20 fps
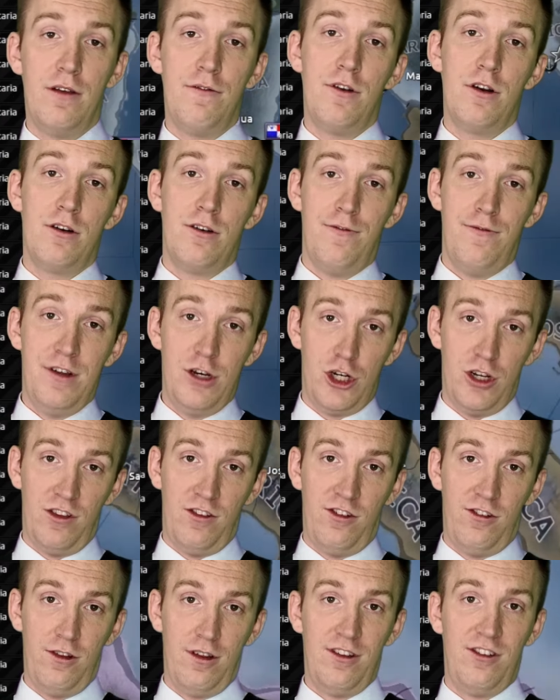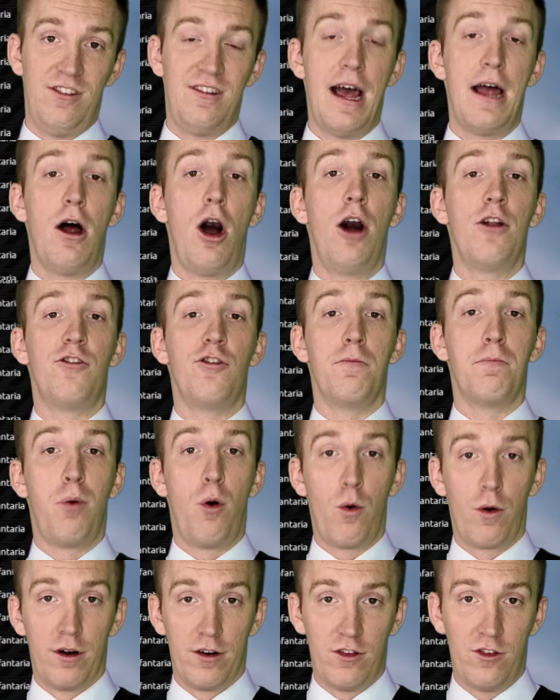of your divisions set onto
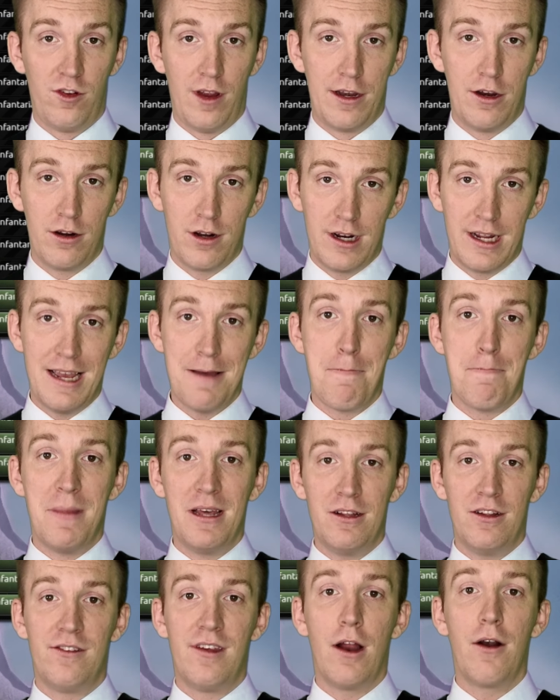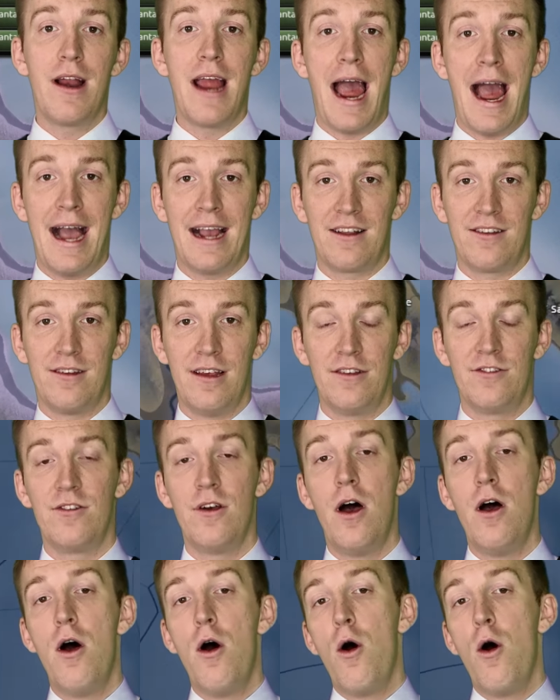ports, and you're gonna get military access